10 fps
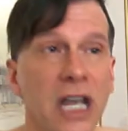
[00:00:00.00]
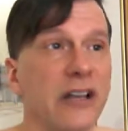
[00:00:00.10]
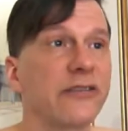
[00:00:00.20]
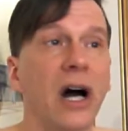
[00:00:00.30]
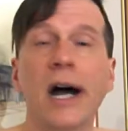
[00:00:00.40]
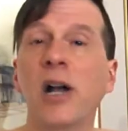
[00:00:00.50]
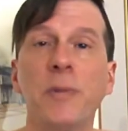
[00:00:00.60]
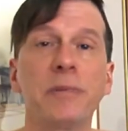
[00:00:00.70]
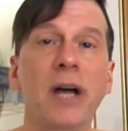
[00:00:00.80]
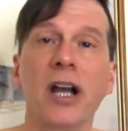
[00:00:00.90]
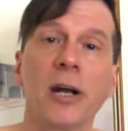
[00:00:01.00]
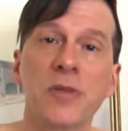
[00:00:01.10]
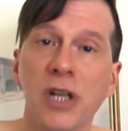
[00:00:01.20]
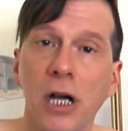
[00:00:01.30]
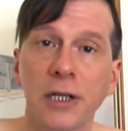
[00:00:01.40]
If I open my
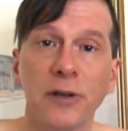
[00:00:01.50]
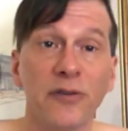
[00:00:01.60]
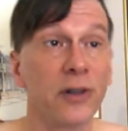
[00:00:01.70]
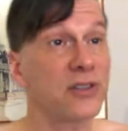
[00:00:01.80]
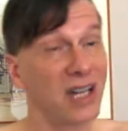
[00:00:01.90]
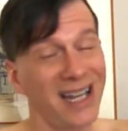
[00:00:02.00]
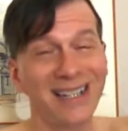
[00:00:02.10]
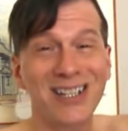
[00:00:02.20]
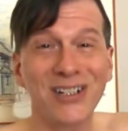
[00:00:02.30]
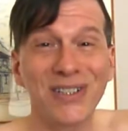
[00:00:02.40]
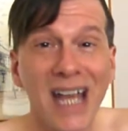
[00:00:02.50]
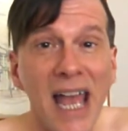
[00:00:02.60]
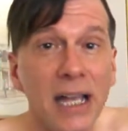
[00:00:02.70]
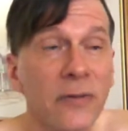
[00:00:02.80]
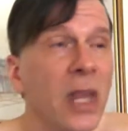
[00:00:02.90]
arms to hug you first, it's a good
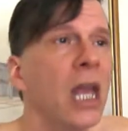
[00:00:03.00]
day.